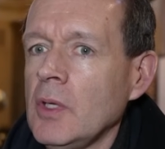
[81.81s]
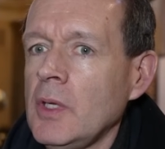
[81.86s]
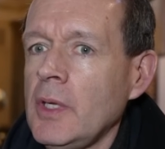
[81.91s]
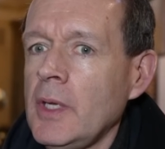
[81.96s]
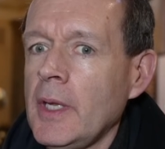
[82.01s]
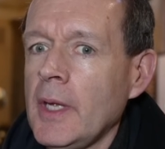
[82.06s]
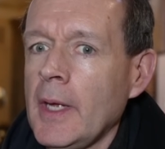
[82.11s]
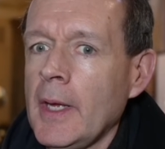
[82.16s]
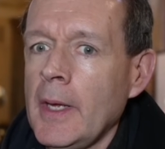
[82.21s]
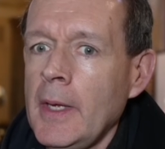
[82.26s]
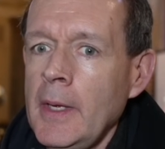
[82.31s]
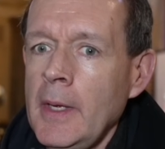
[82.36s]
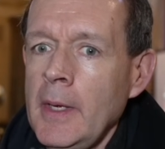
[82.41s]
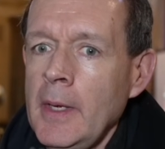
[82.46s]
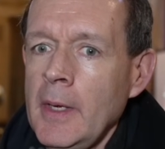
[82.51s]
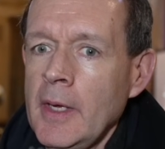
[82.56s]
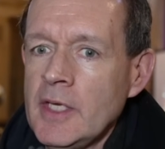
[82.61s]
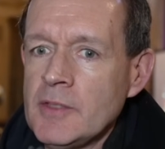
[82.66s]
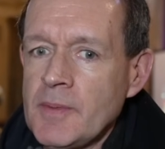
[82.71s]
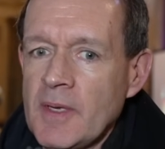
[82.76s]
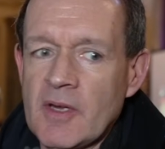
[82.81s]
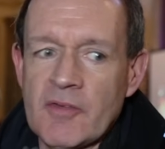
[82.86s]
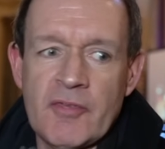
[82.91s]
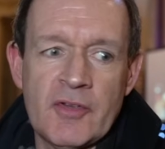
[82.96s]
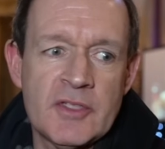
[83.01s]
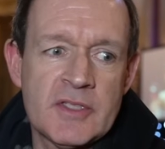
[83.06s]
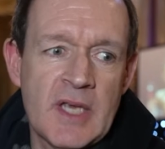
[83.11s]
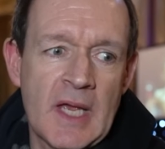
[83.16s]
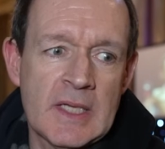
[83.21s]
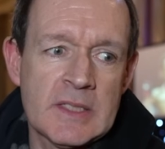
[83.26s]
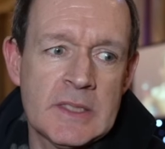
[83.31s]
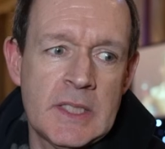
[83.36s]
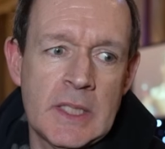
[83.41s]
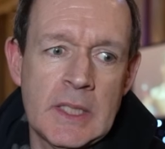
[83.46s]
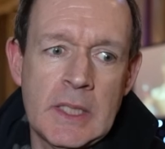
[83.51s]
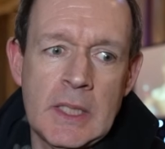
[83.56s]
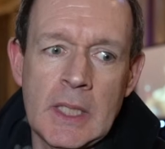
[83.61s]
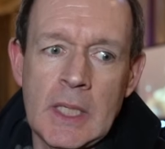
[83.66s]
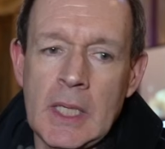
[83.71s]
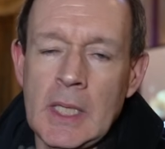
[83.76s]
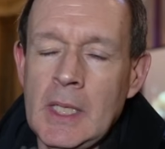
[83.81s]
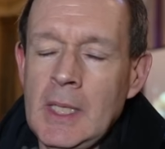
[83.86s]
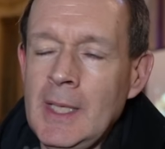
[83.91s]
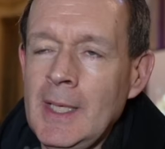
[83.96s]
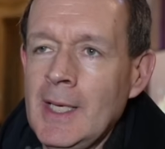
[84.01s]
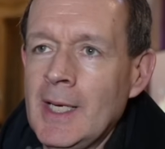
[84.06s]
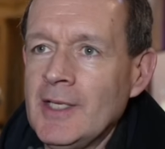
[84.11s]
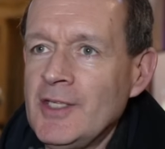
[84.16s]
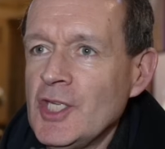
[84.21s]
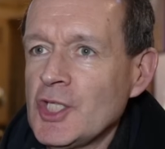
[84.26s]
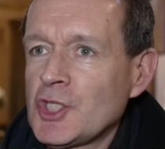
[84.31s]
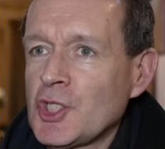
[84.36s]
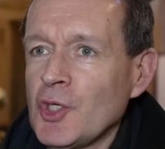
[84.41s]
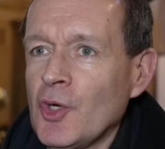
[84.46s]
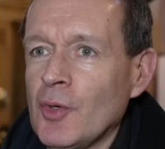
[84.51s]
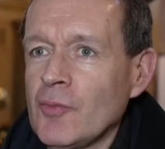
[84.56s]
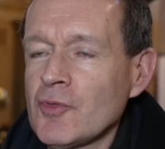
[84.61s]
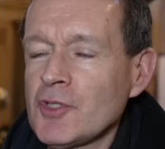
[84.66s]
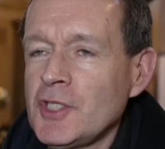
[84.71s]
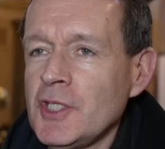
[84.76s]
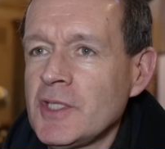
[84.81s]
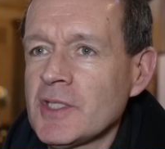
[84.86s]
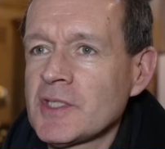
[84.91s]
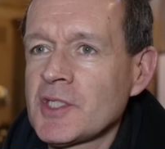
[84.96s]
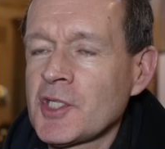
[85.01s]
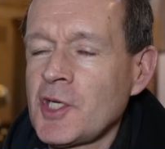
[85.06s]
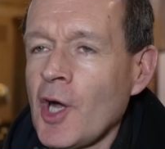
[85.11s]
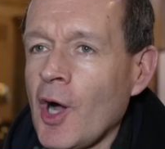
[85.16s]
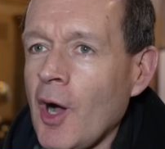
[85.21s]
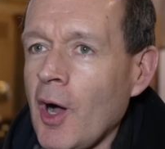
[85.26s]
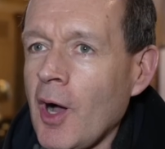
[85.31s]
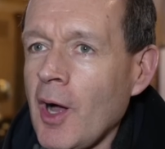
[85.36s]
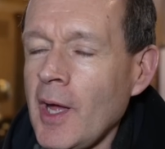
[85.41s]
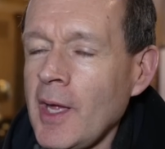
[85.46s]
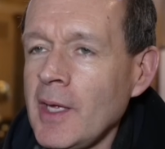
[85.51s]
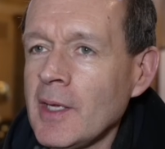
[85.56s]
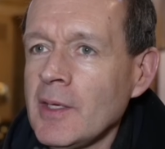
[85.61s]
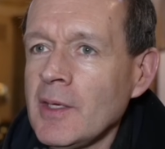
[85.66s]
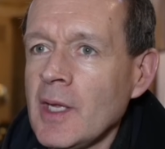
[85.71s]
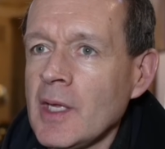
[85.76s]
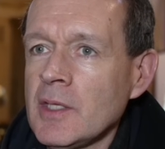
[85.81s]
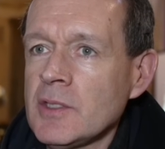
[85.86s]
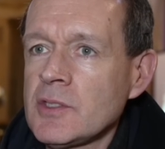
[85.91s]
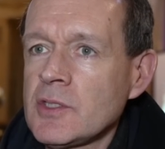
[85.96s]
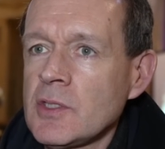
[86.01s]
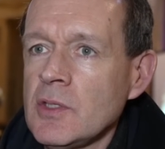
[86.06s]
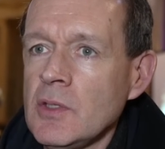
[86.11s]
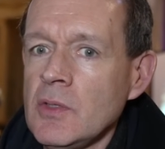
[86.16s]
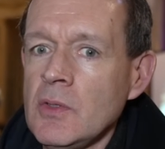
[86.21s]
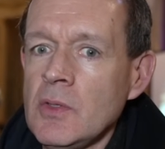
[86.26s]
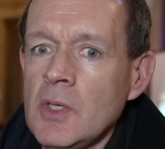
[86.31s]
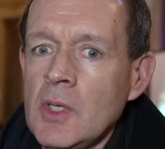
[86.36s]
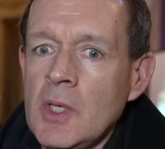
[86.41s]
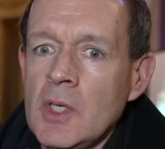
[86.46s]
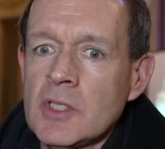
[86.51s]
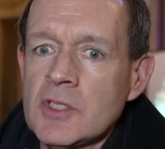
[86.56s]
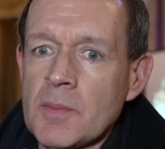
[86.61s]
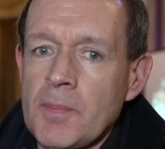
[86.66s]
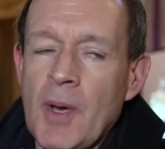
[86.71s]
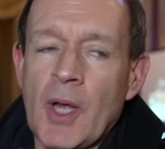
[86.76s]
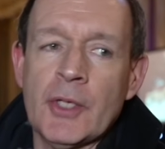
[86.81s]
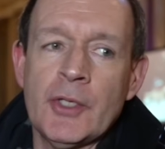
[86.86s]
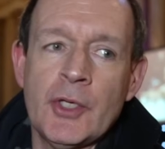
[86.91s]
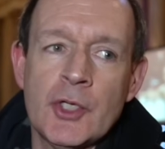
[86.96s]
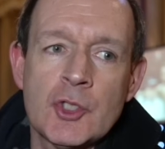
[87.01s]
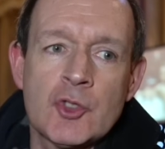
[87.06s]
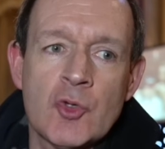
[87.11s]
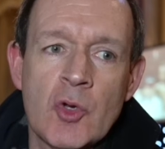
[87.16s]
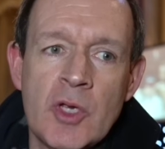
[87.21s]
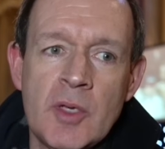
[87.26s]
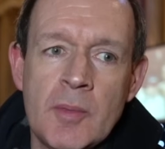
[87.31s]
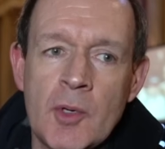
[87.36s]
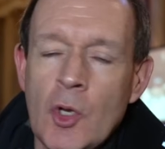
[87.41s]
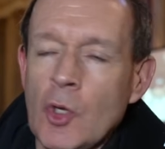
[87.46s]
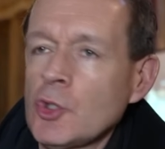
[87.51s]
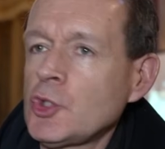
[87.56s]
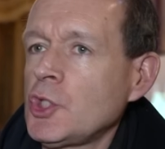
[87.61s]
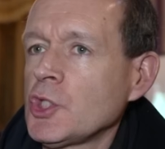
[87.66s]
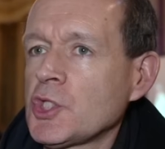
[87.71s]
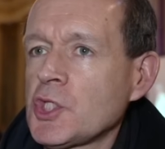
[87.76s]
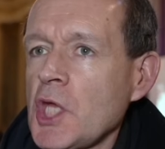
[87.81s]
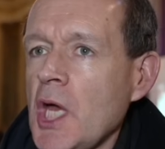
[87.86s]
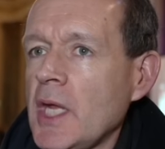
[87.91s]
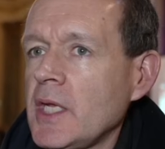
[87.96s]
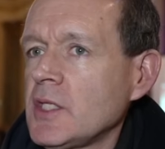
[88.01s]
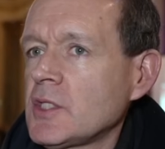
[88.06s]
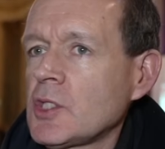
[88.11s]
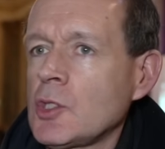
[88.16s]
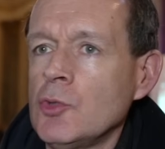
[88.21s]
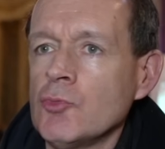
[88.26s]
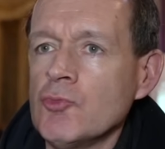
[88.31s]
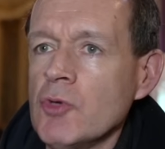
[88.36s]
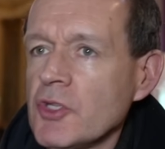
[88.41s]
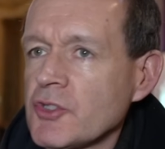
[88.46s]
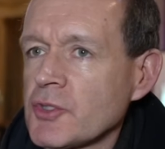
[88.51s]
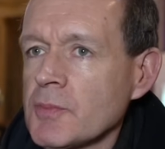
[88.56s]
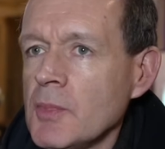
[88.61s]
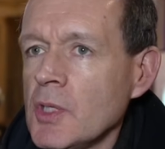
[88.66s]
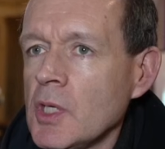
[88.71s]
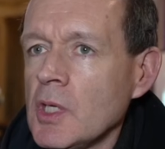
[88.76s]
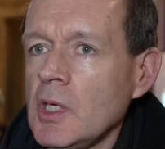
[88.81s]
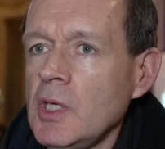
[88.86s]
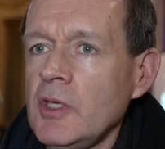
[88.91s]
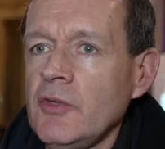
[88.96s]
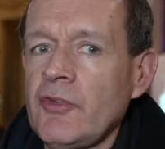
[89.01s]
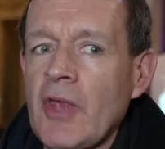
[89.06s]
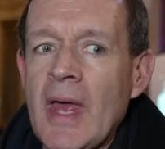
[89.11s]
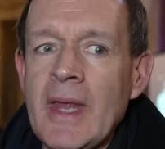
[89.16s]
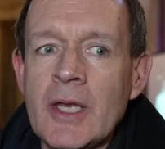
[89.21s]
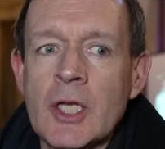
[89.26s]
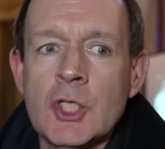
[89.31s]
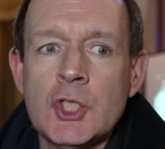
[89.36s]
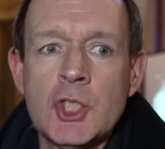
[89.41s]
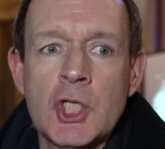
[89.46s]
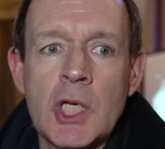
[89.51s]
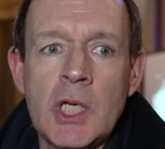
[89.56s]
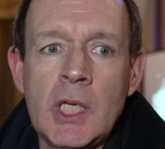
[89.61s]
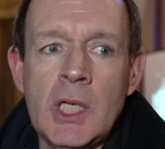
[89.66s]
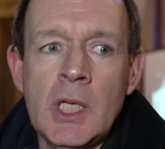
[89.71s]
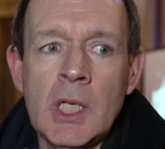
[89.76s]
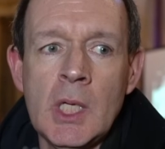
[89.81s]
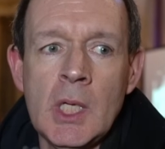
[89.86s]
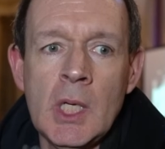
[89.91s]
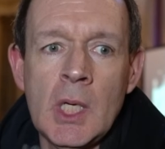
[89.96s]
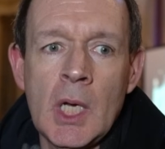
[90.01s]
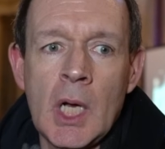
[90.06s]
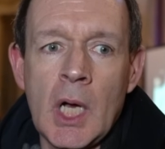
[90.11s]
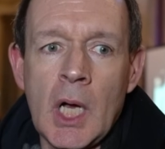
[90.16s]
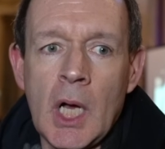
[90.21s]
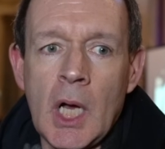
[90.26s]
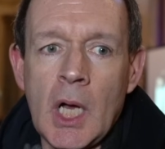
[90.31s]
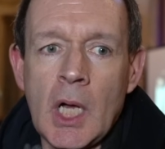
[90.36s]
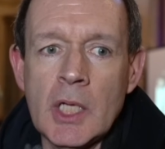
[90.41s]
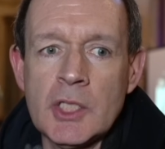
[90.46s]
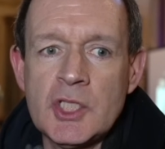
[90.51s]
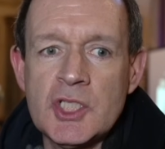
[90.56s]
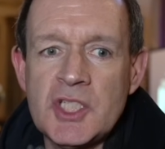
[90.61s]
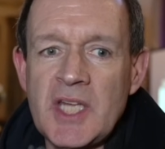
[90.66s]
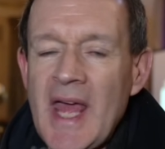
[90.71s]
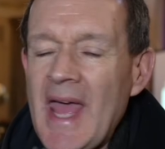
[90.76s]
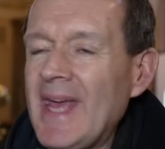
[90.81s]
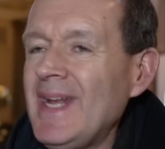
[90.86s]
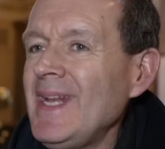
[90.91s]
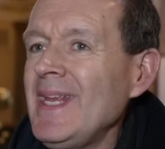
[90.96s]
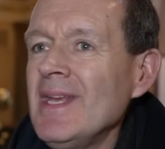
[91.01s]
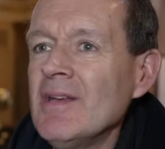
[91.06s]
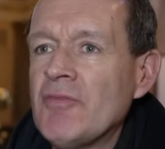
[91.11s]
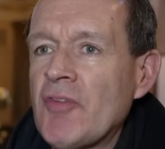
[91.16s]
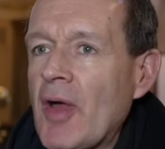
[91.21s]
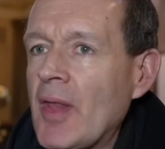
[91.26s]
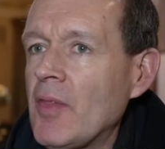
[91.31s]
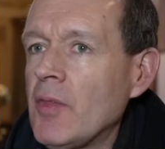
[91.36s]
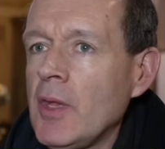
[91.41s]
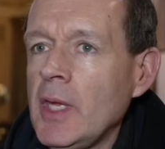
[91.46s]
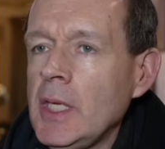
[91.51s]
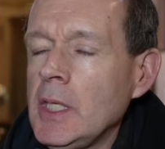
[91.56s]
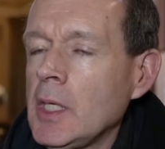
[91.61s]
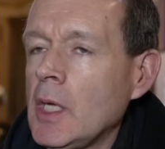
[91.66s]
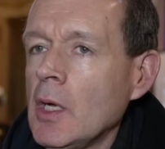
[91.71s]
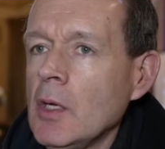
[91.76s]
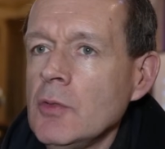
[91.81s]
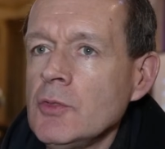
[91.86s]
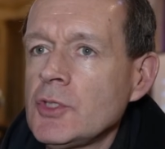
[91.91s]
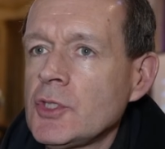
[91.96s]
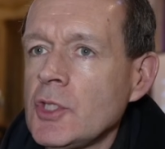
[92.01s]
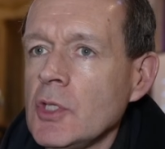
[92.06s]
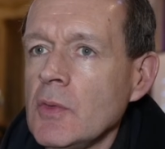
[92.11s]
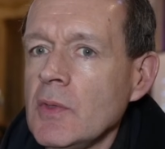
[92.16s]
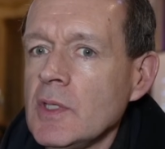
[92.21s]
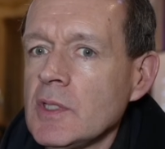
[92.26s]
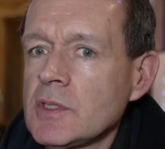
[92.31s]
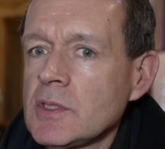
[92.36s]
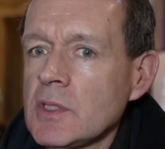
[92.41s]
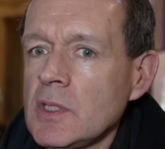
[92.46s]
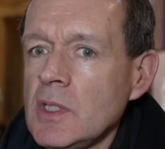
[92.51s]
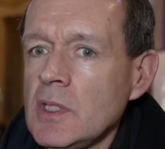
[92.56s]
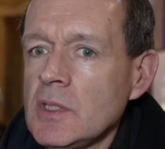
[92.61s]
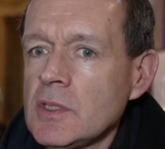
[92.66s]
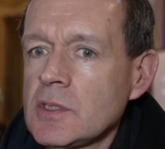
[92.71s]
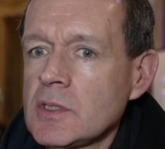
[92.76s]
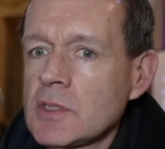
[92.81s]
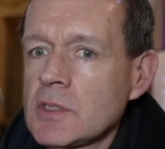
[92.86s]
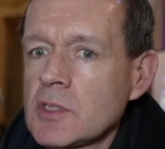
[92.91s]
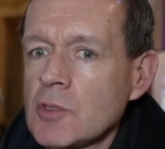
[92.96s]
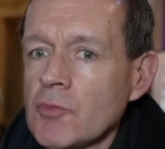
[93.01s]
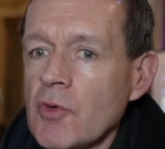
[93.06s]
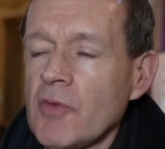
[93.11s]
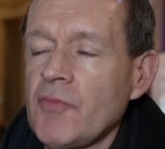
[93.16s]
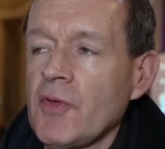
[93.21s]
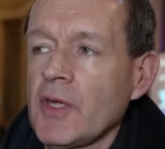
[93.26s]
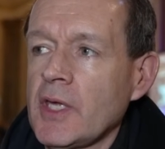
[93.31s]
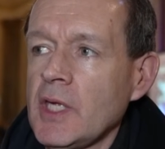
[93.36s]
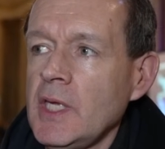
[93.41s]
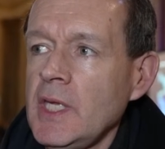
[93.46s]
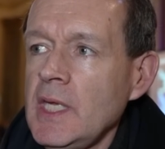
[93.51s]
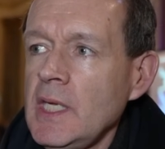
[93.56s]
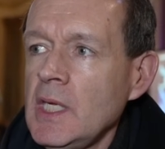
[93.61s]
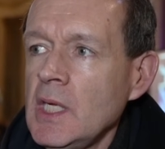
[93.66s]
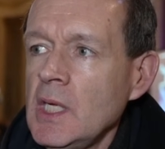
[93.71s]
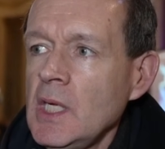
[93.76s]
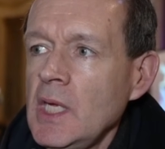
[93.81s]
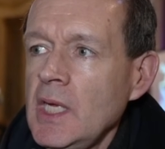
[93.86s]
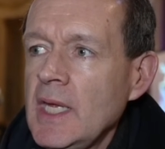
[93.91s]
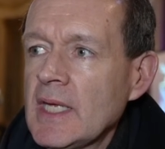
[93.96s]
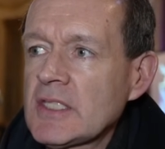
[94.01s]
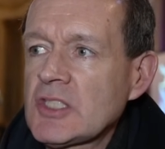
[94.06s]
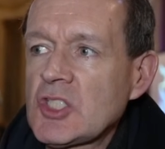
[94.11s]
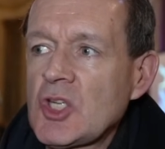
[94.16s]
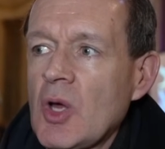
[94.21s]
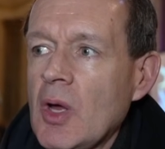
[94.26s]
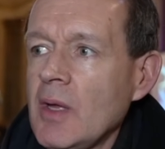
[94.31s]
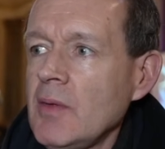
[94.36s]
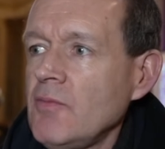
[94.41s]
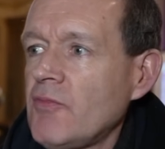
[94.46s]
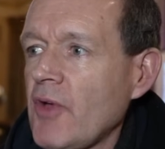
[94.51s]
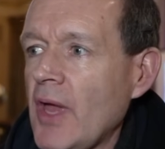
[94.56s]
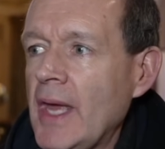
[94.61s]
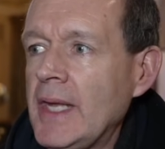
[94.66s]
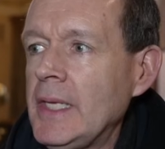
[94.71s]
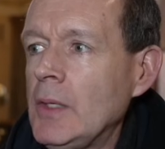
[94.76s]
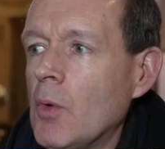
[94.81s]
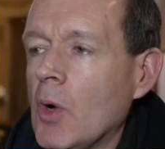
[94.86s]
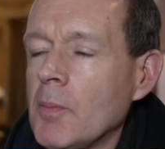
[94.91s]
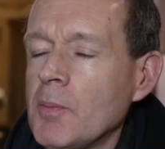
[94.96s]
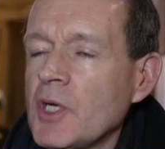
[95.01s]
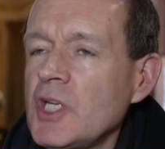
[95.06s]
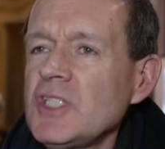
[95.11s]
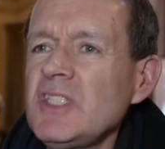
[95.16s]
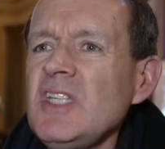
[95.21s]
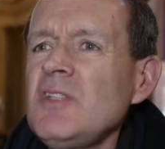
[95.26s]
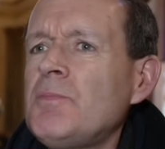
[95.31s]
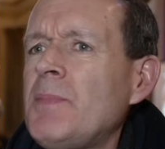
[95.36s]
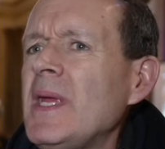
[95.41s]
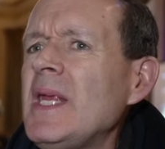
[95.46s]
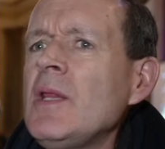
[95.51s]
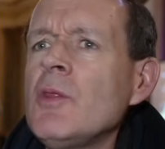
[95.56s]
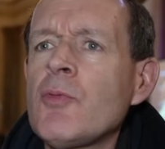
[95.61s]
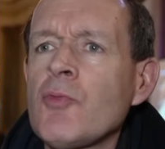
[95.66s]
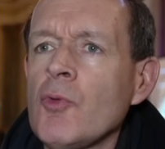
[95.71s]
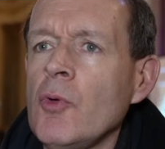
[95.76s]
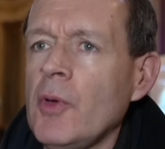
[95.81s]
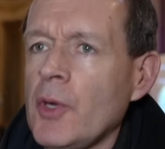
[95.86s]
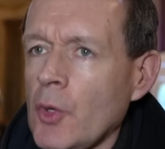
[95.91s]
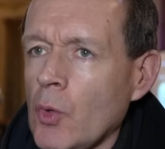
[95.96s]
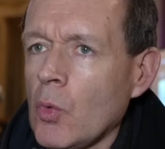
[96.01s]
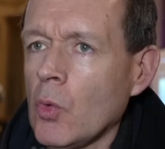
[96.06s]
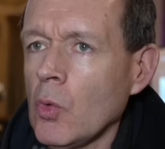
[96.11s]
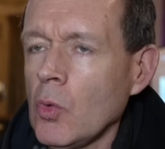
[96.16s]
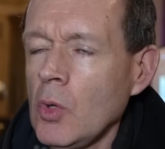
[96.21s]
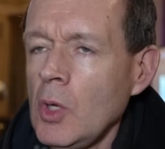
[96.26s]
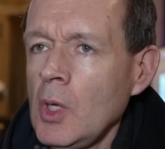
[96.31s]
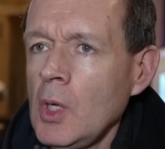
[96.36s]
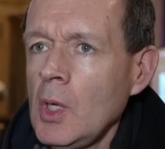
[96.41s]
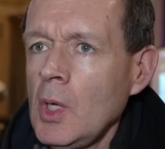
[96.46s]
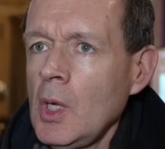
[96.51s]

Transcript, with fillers: And uh, he's been a fantastic uh, addition, obviously, to Sky and, and to, to punditry, but not just that, his charisma, his energy, uh, just at any event that he goes to is, is terrific. And he, he has time for anyone because he's been through it all.